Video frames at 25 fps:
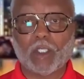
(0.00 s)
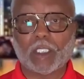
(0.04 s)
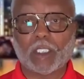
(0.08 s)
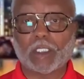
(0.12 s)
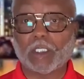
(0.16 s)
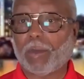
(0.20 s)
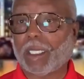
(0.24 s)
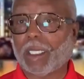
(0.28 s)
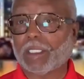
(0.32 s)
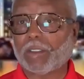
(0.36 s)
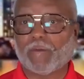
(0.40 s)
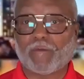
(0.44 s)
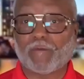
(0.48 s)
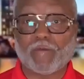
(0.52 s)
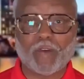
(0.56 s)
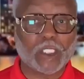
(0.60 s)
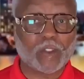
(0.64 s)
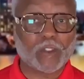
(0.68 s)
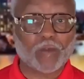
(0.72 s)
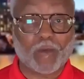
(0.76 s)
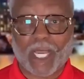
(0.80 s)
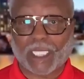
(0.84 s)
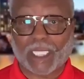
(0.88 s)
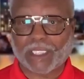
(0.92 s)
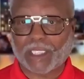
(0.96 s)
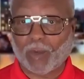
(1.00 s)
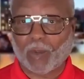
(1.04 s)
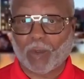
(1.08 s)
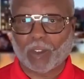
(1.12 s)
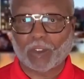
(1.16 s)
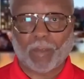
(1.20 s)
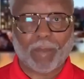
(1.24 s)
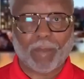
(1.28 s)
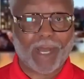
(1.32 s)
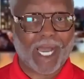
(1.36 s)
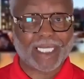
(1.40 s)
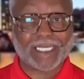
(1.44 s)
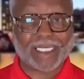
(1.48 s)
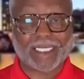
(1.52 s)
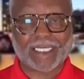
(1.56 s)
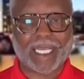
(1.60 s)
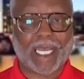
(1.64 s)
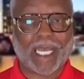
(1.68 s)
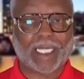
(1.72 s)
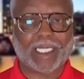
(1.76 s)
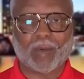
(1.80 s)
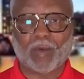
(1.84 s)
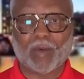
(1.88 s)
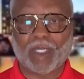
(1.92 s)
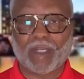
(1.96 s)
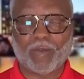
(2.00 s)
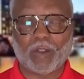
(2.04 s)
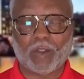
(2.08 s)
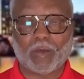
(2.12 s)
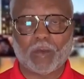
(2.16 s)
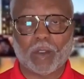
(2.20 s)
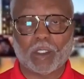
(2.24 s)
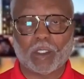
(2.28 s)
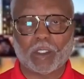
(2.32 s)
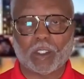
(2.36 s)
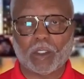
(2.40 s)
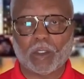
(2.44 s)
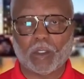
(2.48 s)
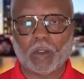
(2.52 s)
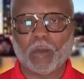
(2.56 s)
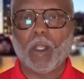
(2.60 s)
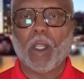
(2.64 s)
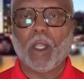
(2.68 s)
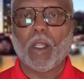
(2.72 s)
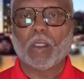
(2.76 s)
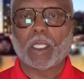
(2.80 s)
You can buy some french fries if you want to, buy a salad, whatever you want to do.